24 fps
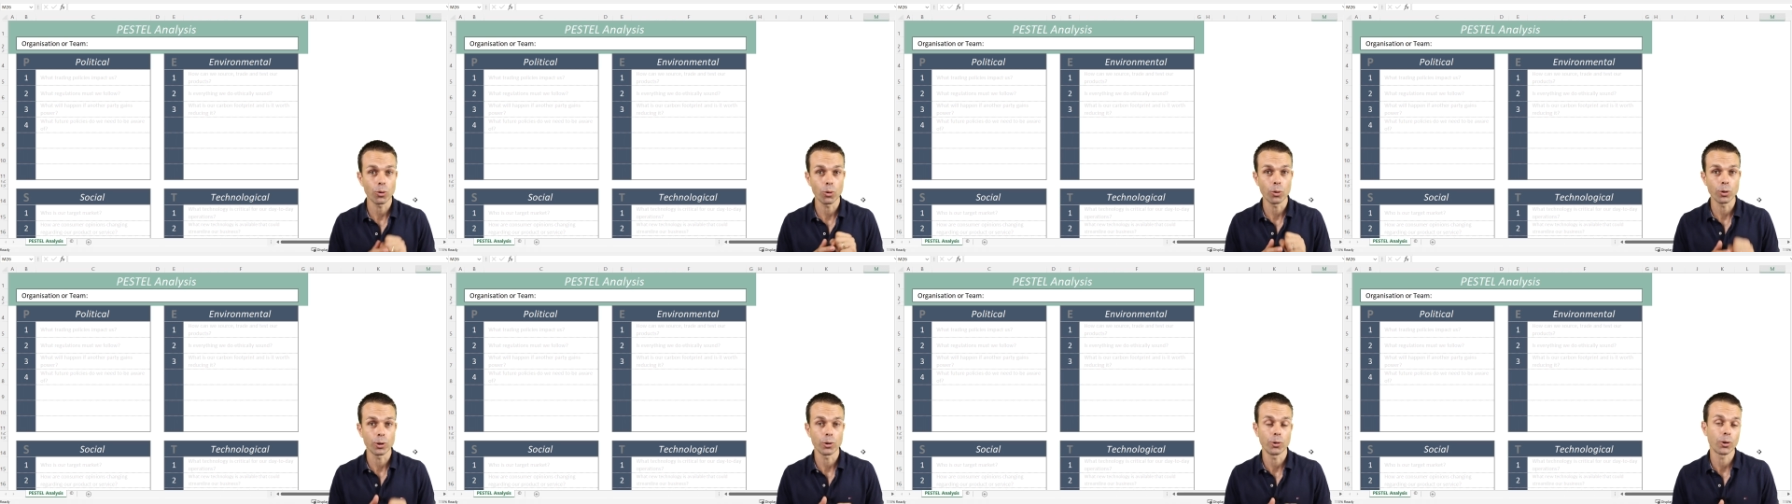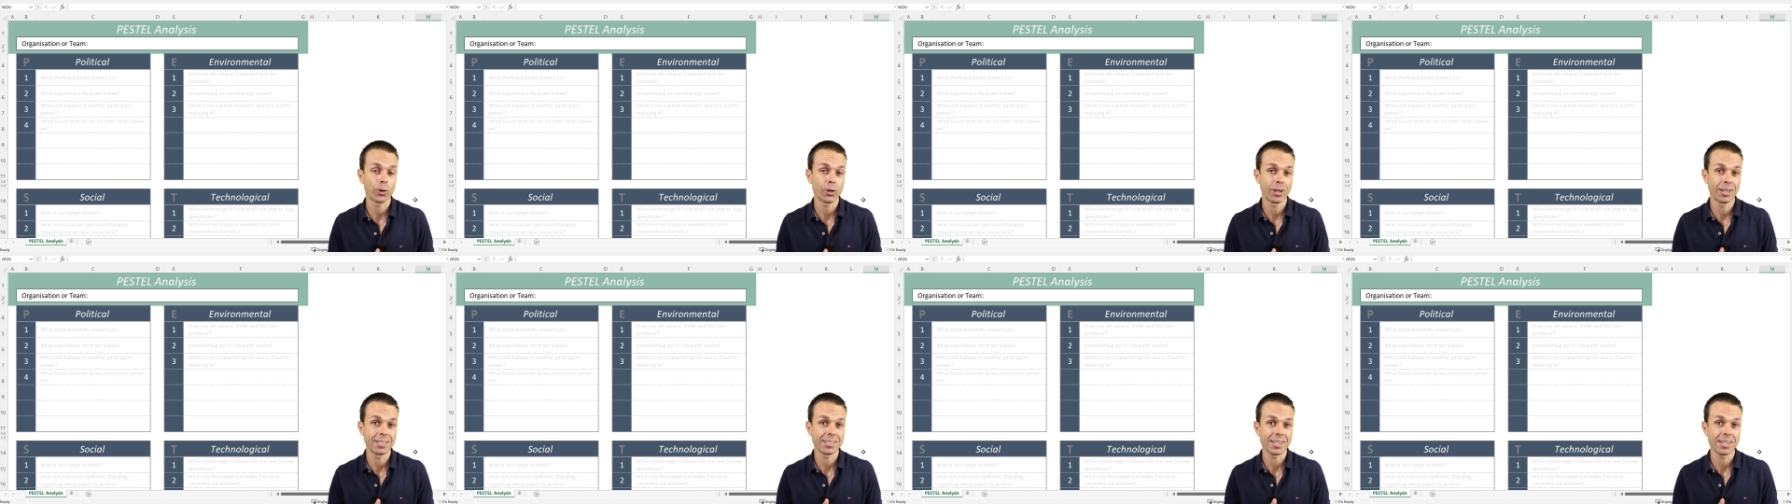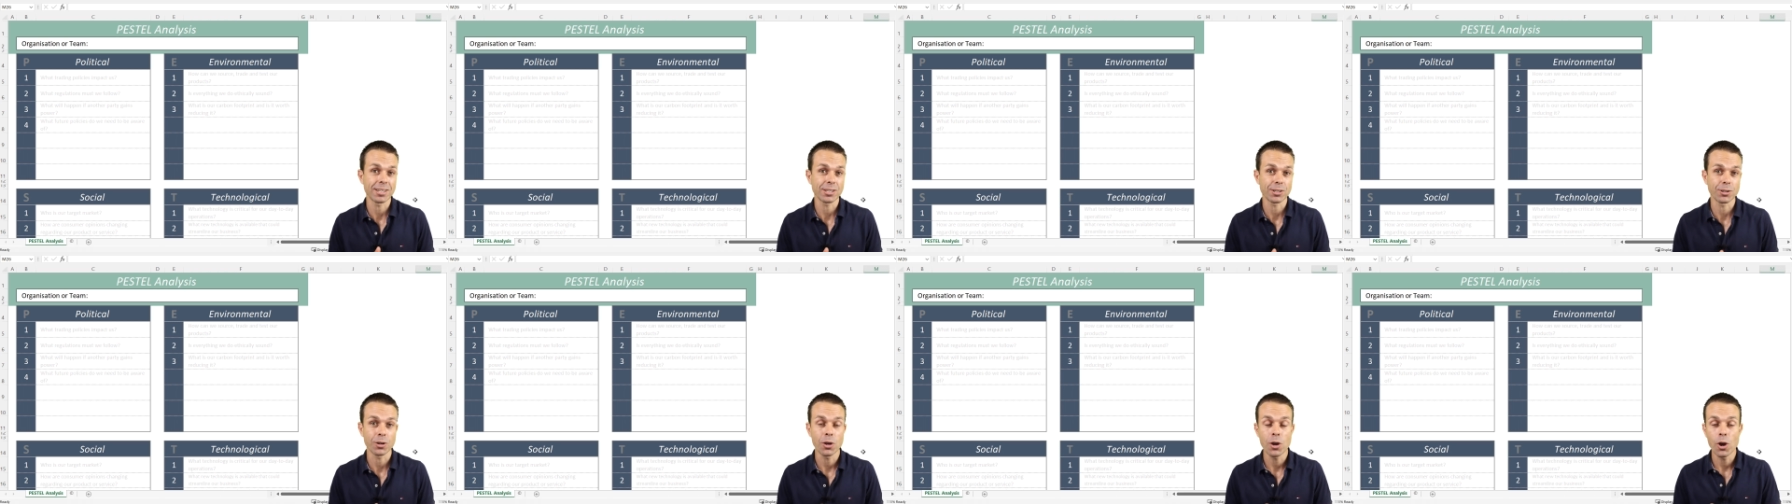or your
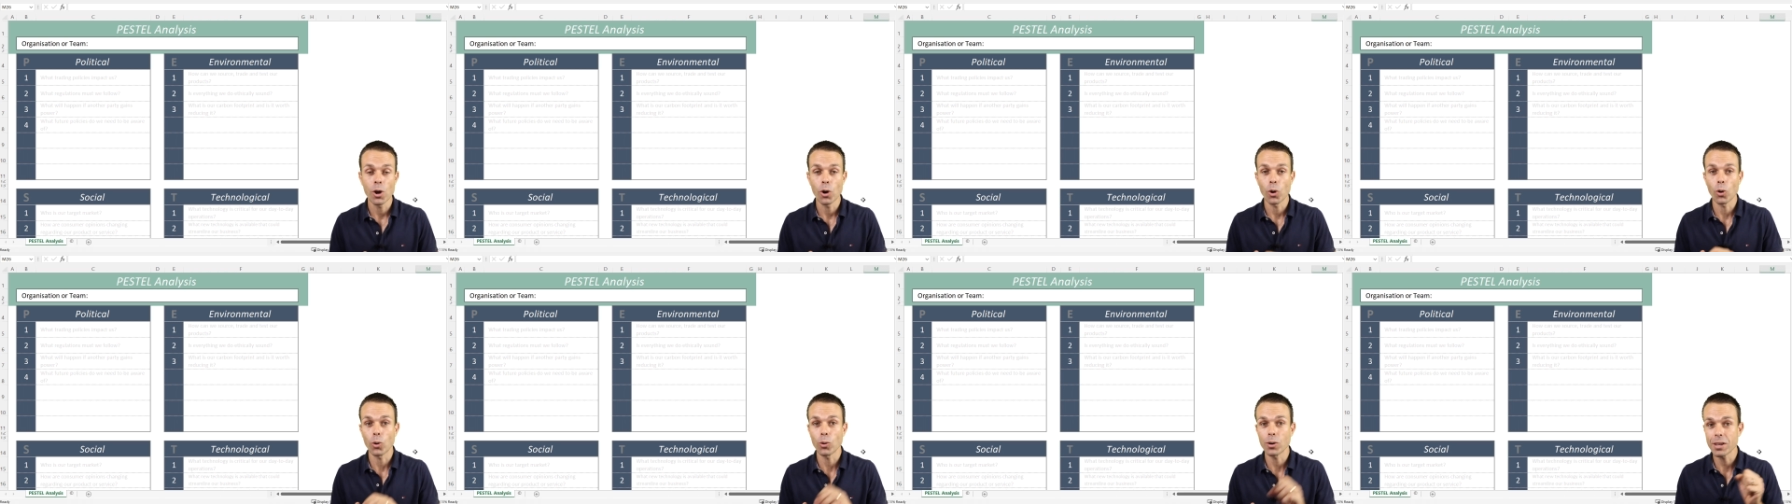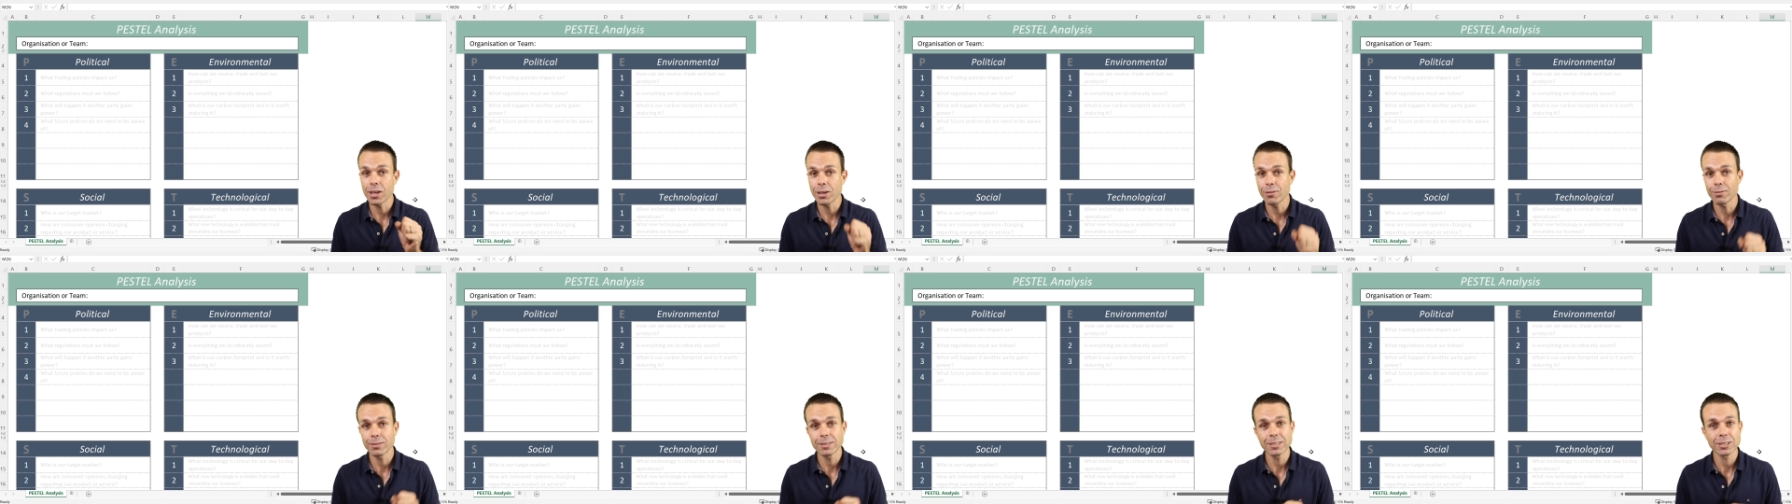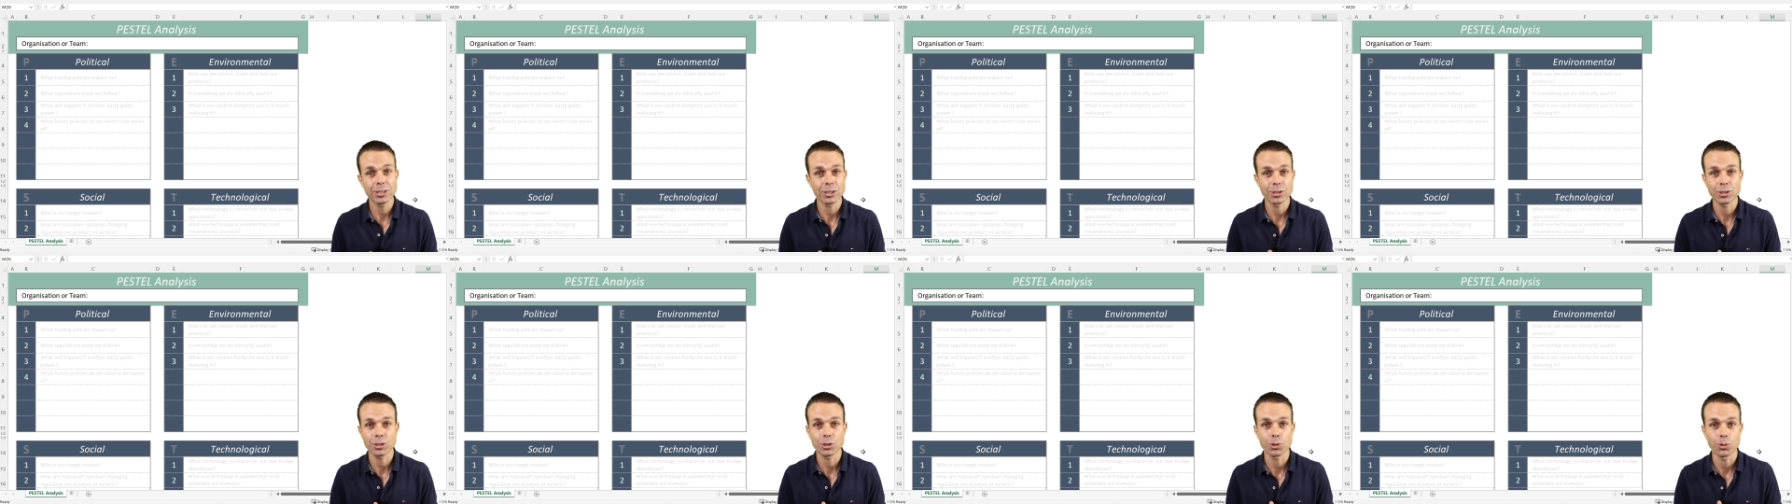organization or even
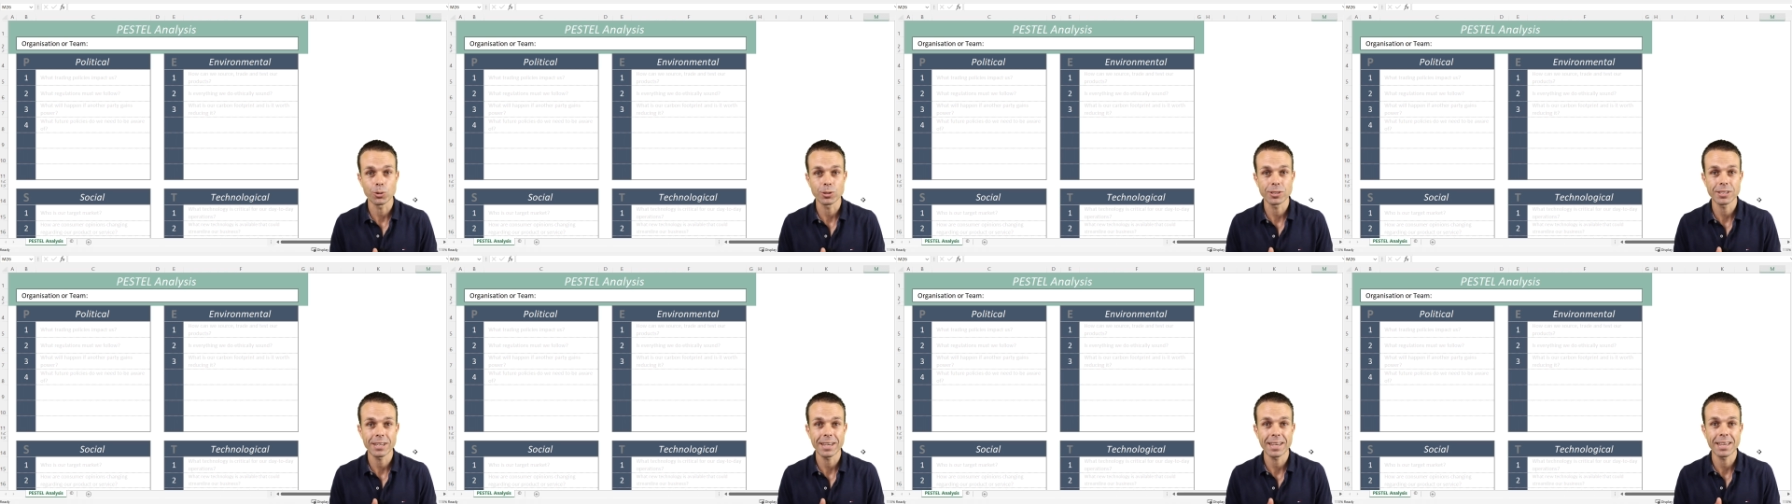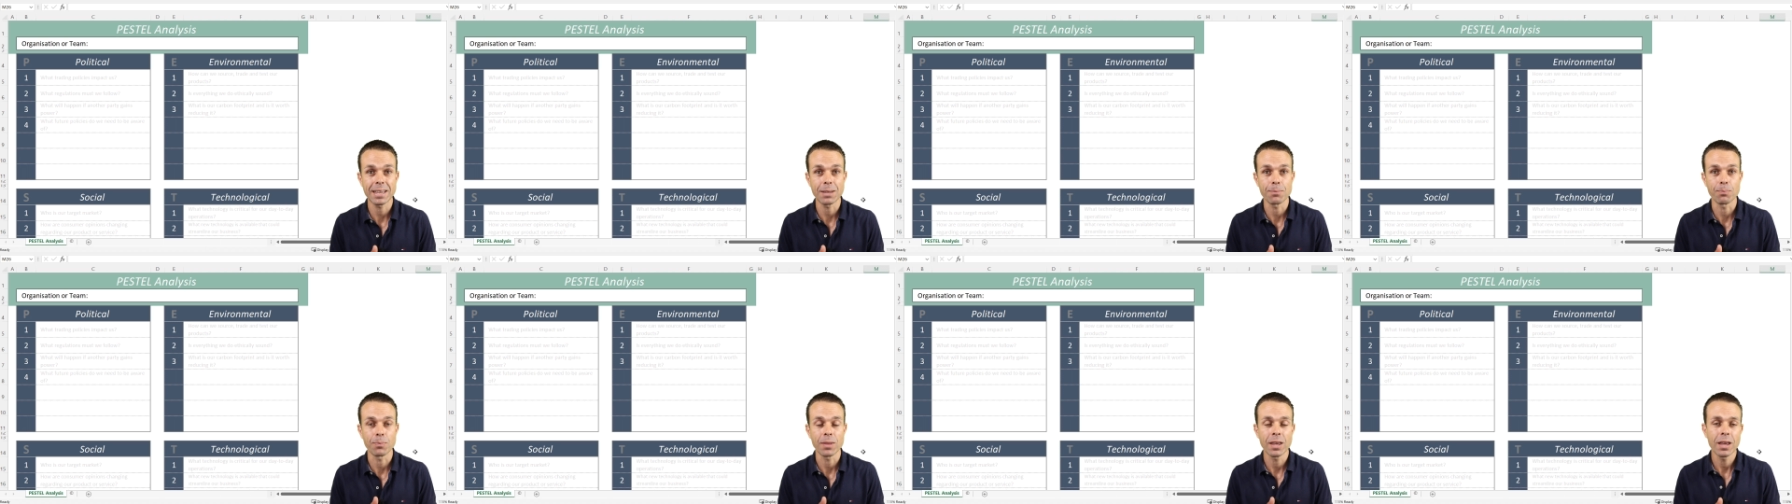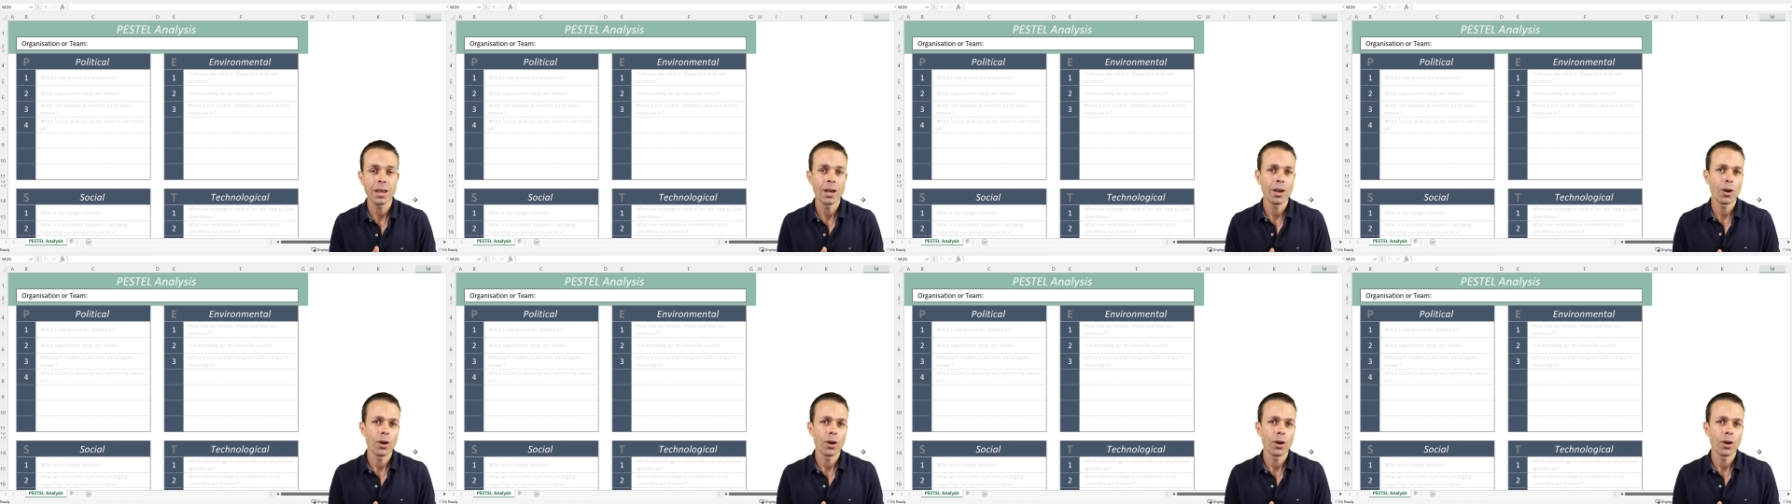just your team?